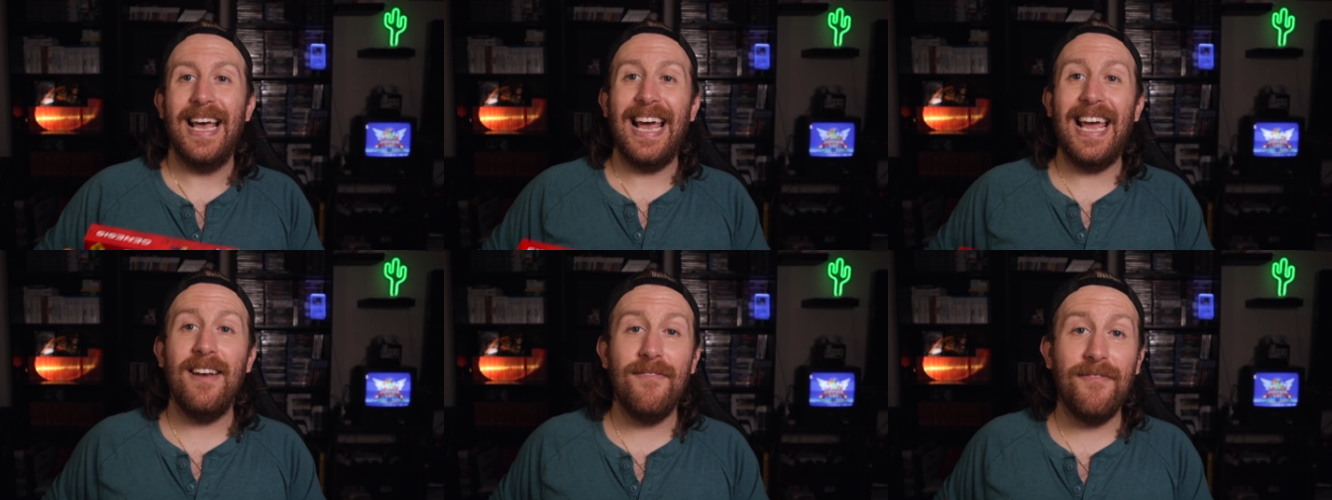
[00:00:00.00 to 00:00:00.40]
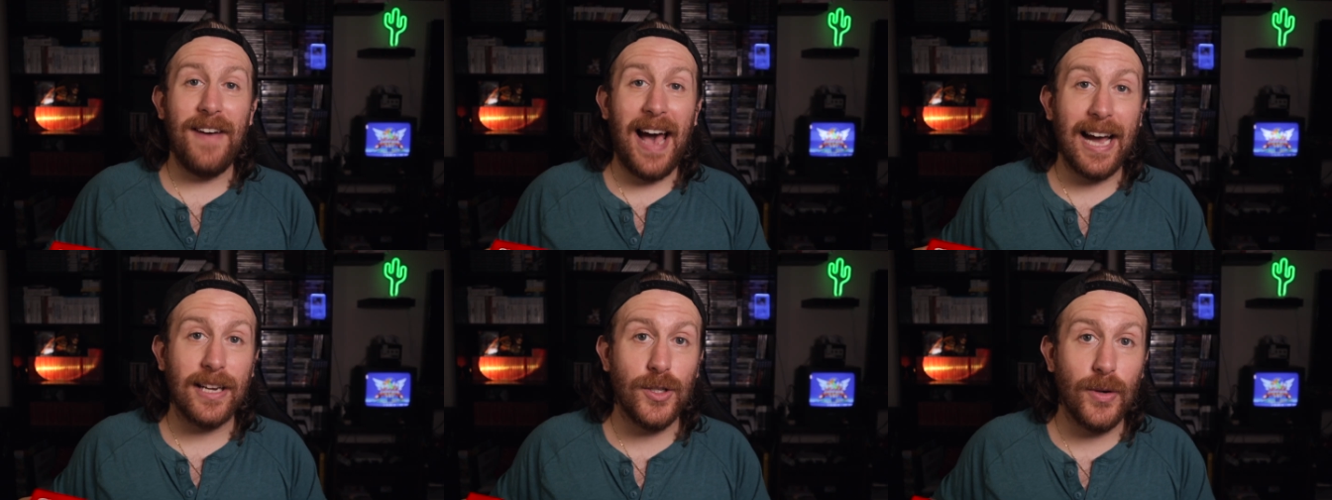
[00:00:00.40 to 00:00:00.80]
In
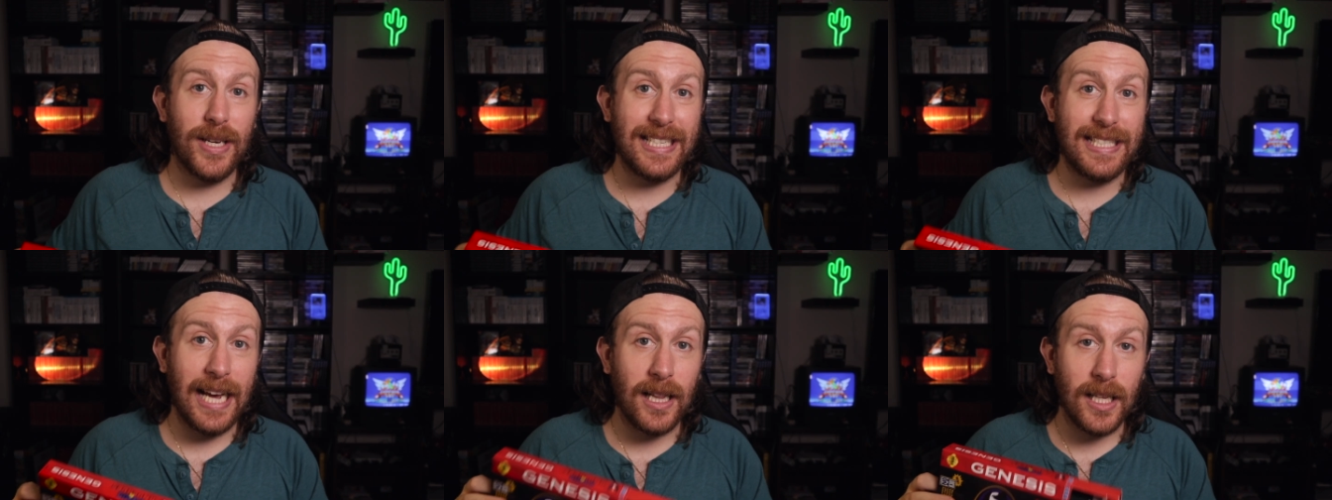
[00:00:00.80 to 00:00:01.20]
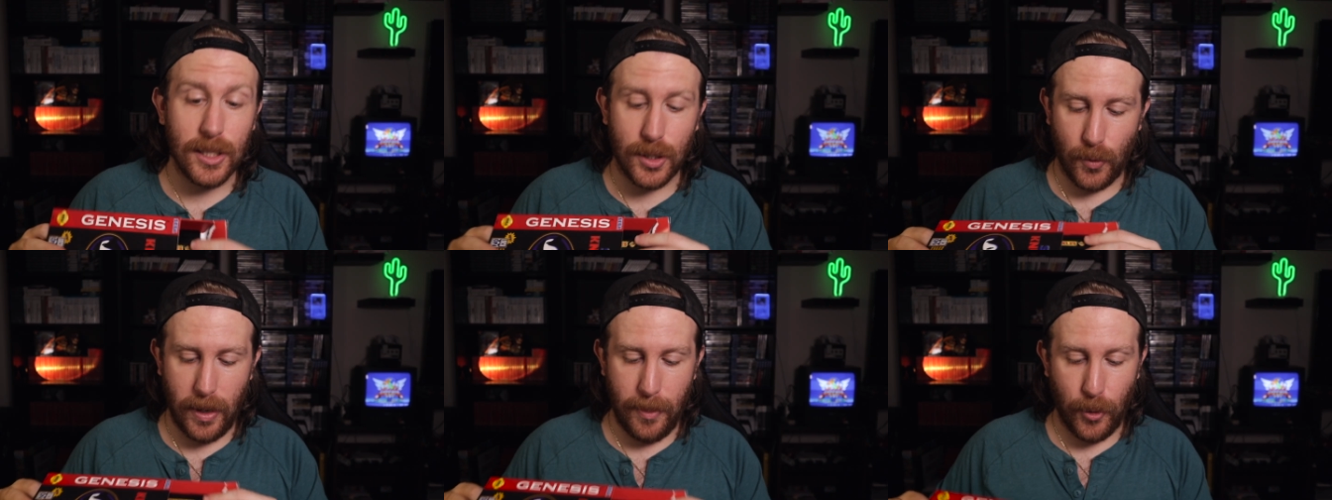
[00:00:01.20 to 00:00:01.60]
fact, you can tell
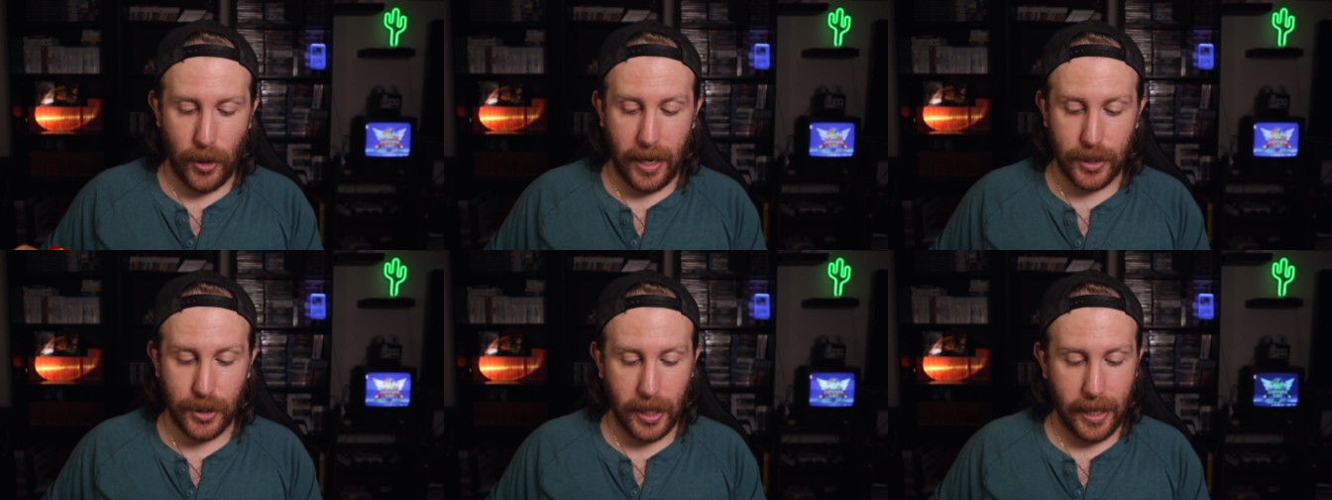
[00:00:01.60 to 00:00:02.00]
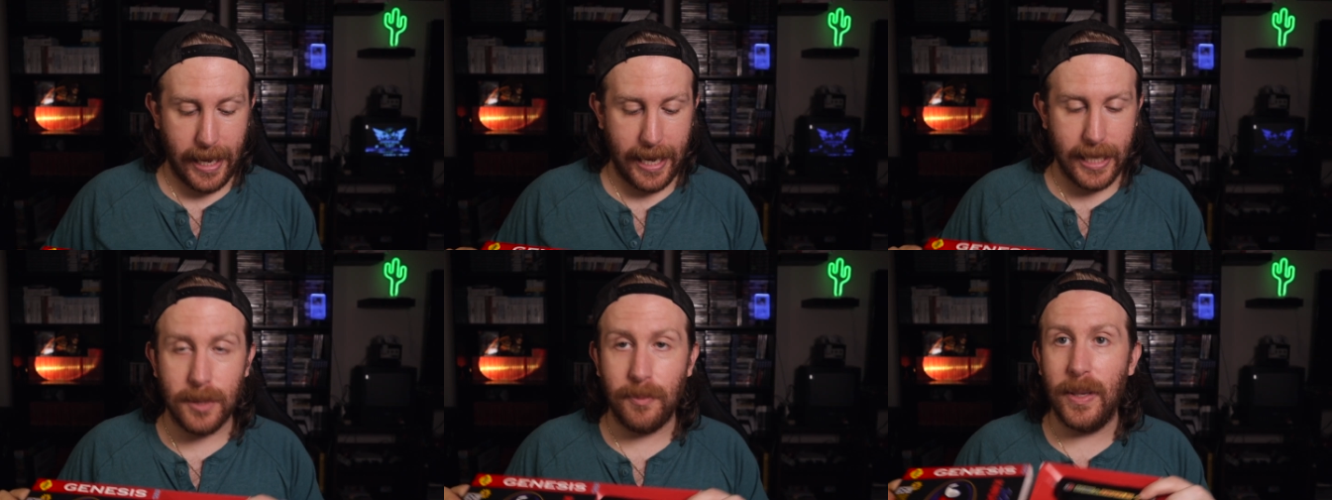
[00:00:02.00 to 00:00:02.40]
it's a reproduction
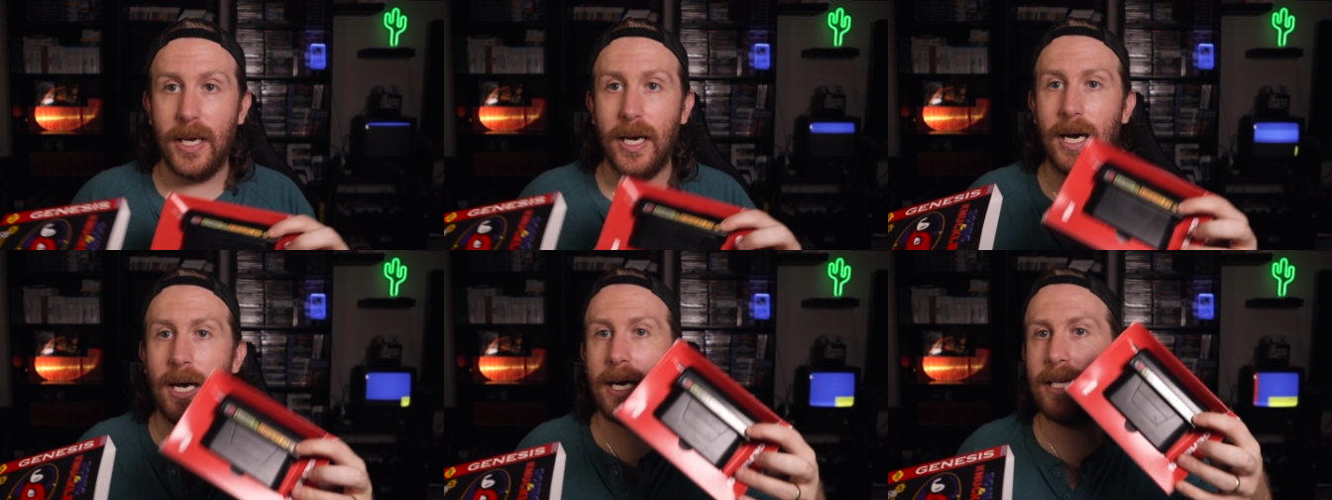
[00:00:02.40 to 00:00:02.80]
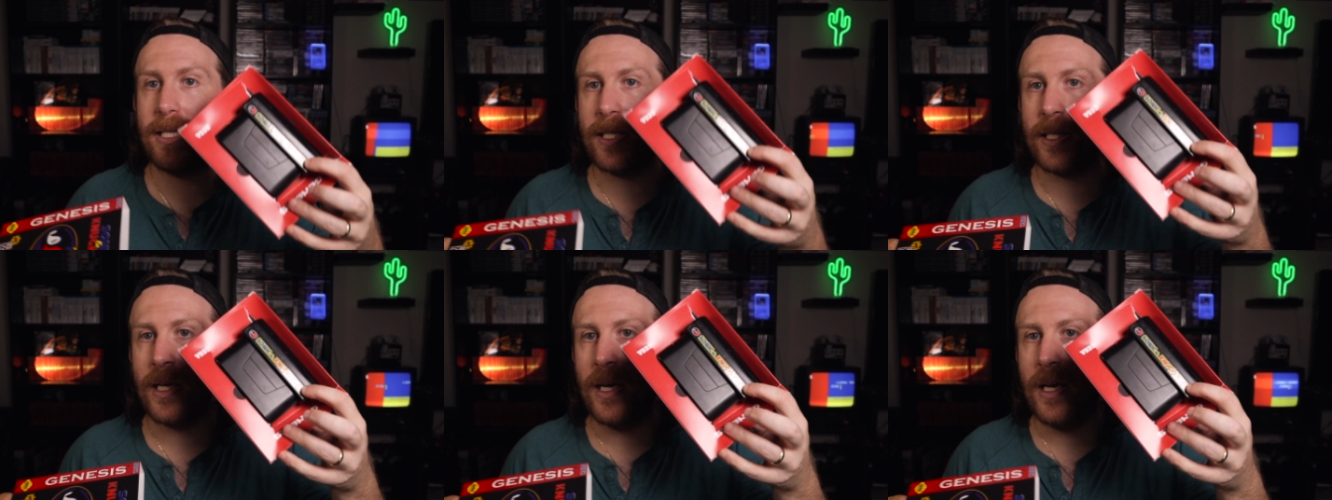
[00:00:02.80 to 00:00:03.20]
case
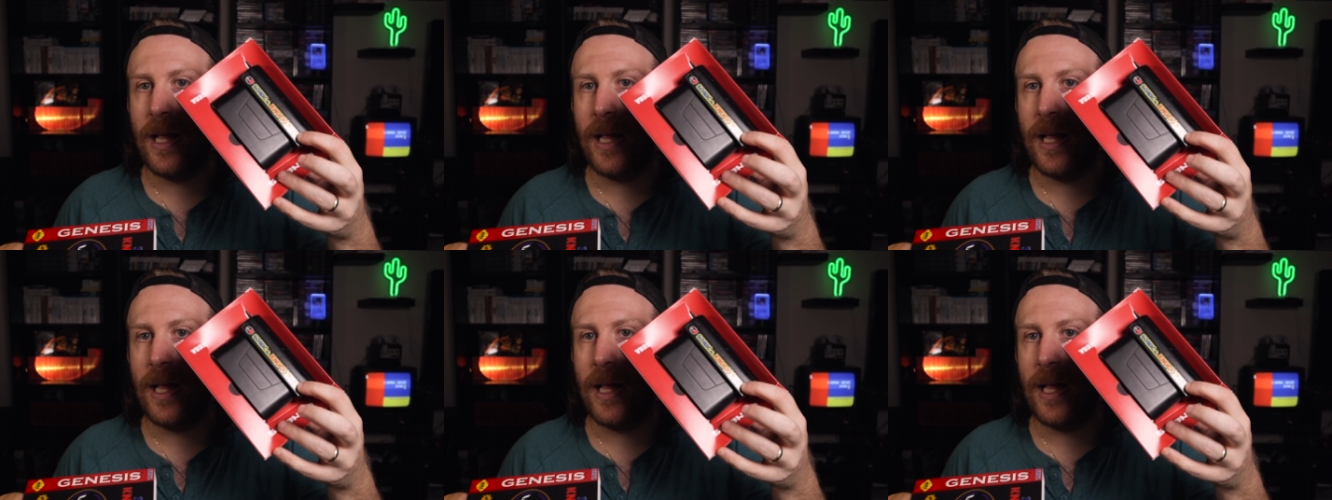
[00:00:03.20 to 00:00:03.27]
because